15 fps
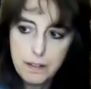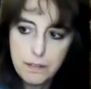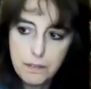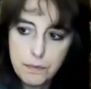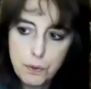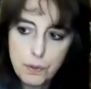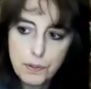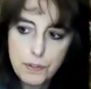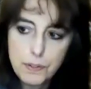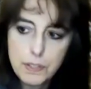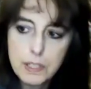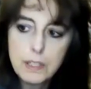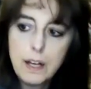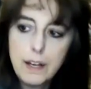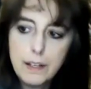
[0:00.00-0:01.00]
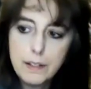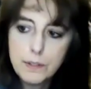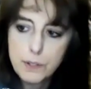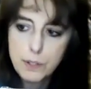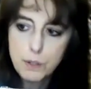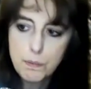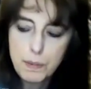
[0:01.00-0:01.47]
4th of July
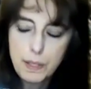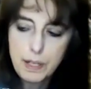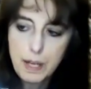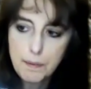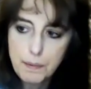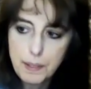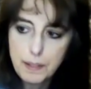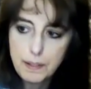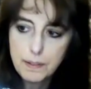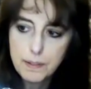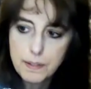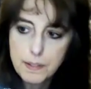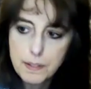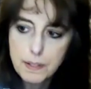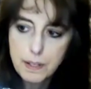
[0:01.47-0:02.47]
Snoopy napkins.